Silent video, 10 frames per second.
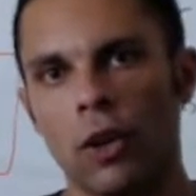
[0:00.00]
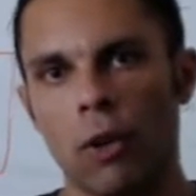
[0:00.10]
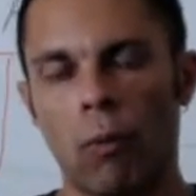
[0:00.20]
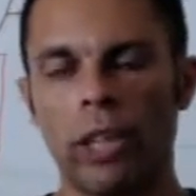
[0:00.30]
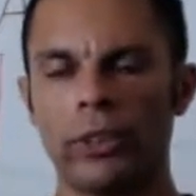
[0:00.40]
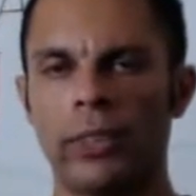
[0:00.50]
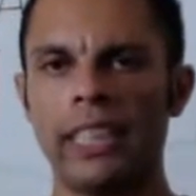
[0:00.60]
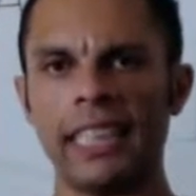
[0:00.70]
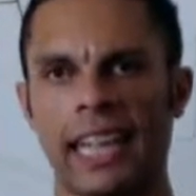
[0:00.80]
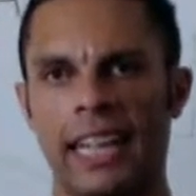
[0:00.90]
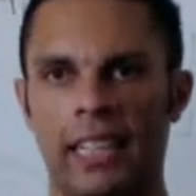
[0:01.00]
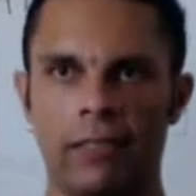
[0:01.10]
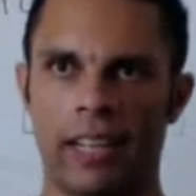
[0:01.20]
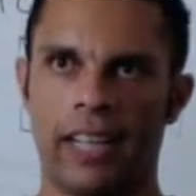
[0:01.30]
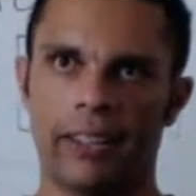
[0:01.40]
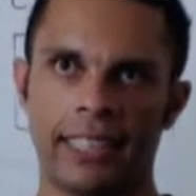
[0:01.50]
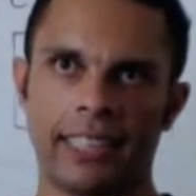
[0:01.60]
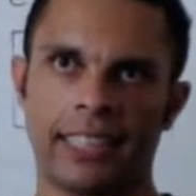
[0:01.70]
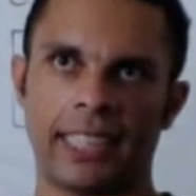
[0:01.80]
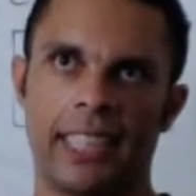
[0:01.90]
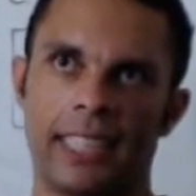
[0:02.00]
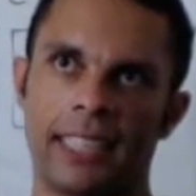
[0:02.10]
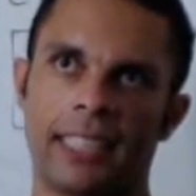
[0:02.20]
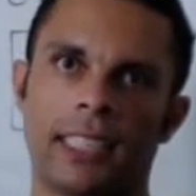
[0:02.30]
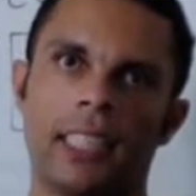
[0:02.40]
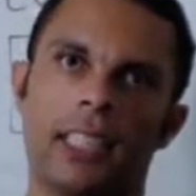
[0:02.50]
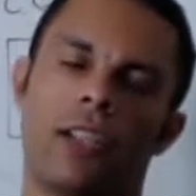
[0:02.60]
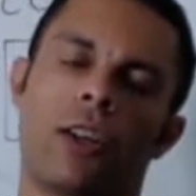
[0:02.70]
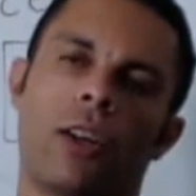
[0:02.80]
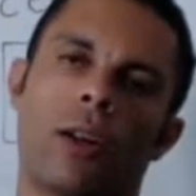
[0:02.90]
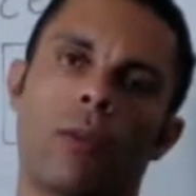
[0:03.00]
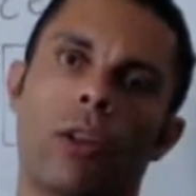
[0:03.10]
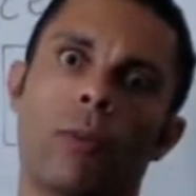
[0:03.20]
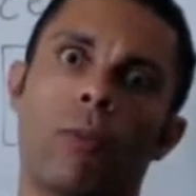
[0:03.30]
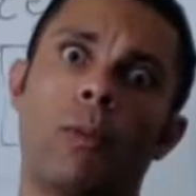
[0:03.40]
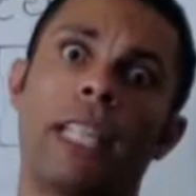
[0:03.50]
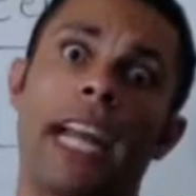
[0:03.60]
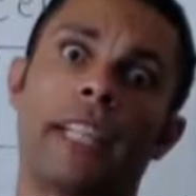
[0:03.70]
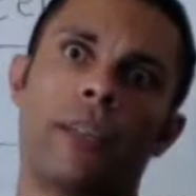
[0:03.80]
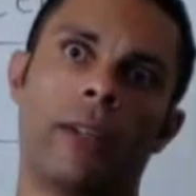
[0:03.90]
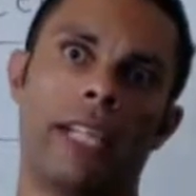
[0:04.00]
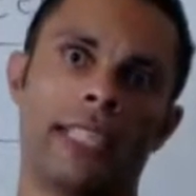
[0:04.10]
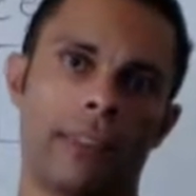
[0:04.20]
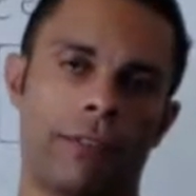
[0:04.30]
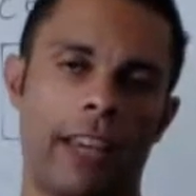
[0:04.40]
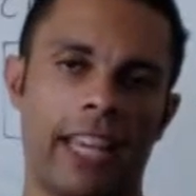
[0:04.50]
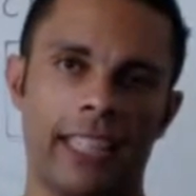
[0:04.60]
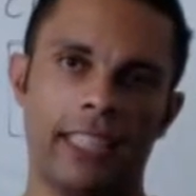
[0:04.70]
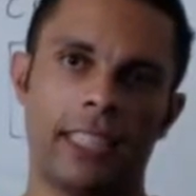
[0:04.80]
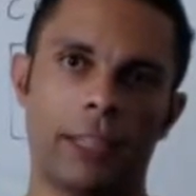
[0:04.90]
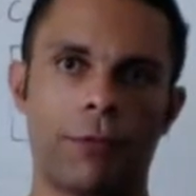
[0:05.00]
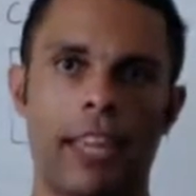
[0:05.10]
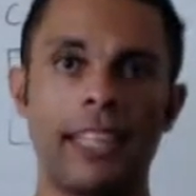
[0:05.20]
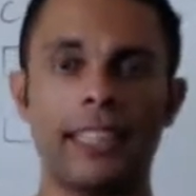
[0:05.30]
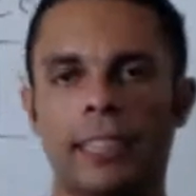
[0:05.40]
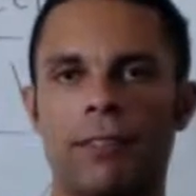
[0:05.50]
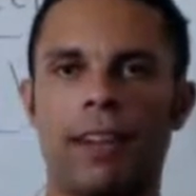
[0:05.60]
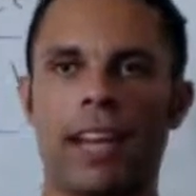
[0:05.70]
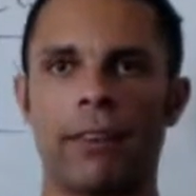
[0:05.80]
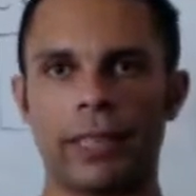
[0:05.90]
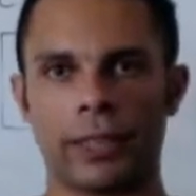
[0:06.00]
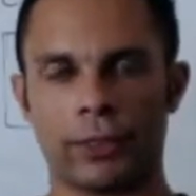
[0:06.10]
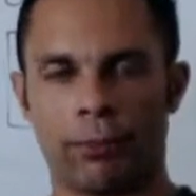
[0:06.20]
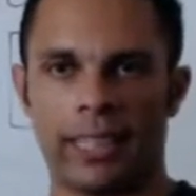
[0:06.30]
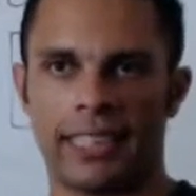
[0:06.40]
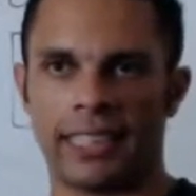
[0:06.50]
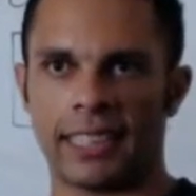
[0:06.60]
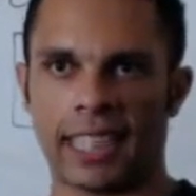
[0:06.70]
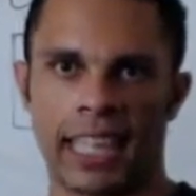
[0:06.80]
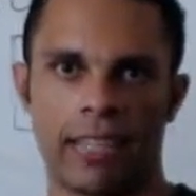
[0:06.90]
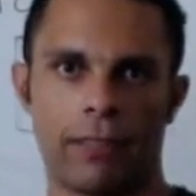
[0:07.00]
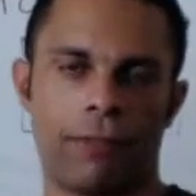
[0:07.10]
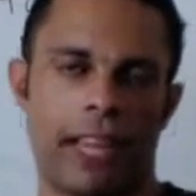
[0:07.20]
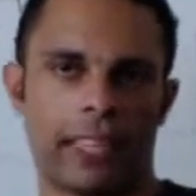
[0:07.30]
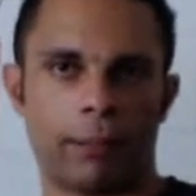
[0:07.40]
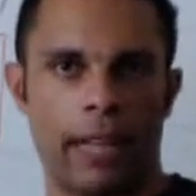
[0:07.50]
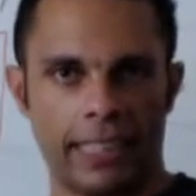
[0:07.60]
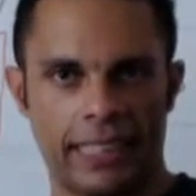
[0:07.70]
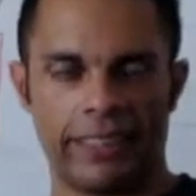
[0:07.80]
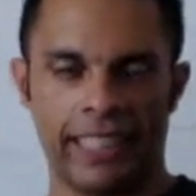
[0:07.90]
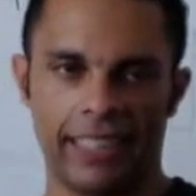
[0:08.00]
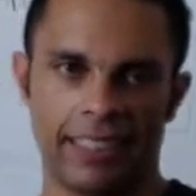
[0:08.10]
One unique kind of virus is that known as a phage. A phage is a virus which infects bacteria.